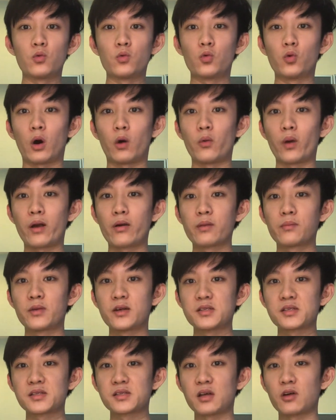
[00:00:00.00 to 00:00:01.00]
are wearing
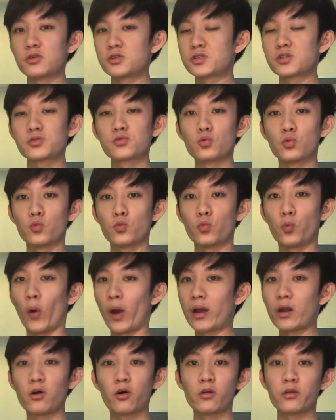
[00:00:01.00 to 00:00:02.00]
braces now is just to
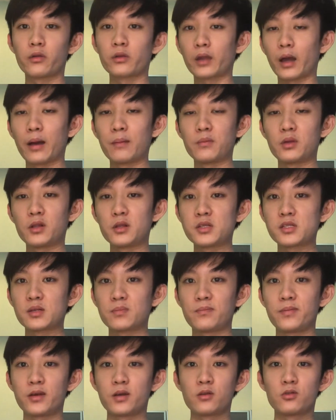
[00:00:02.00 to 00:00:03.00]
wear it all the time, be
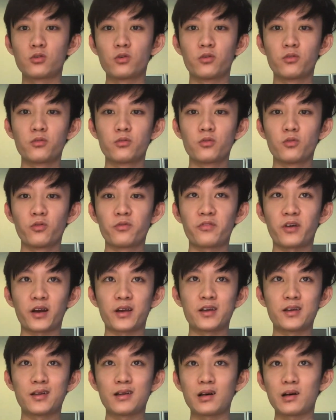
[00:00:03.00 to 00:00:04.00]
disciplined, don't fuck
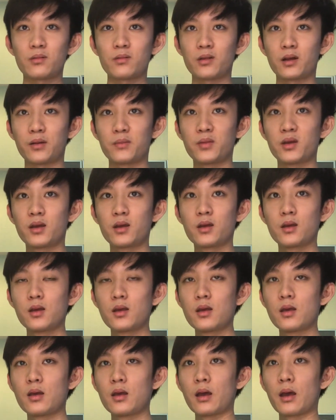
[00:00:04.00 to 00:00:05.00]
it up like me,
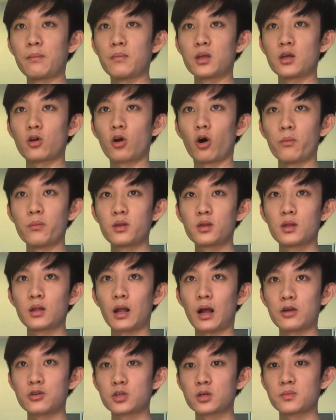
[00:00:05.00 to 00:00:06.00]
and be committed
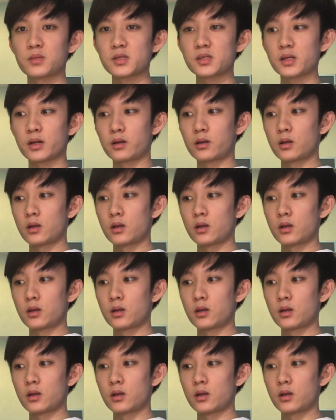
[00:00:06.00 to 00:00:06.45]
100%.